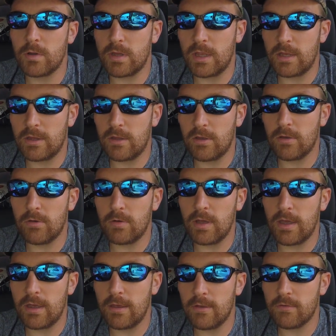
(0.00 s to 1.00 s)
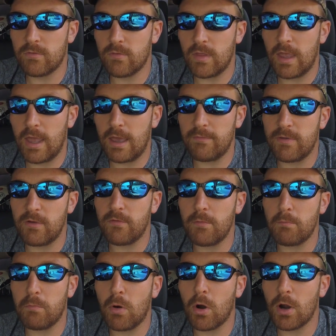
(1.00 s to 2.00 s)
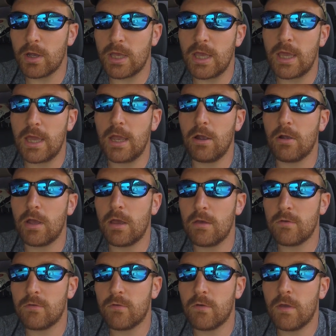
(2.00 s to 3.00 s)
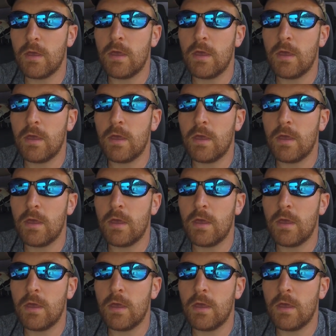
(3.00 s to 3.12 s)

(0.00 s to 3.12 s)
they do is they have different parking areas,